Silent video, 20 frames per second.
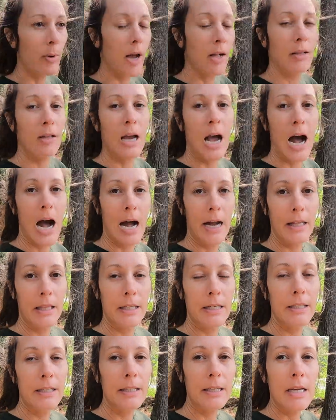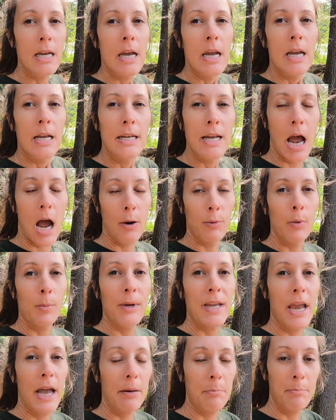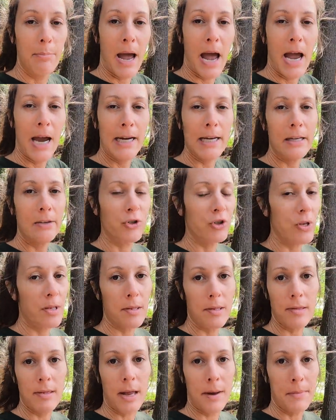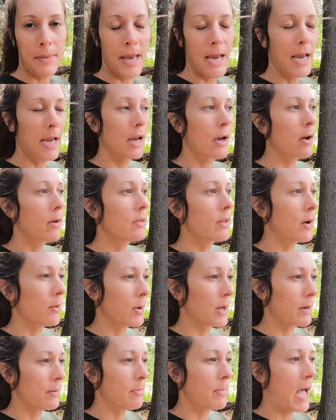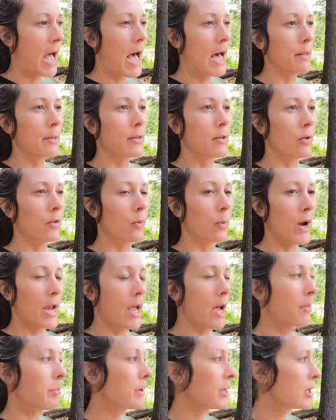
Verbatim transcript: around the island. Now when we head back, it's just the same thing that we passed on the way up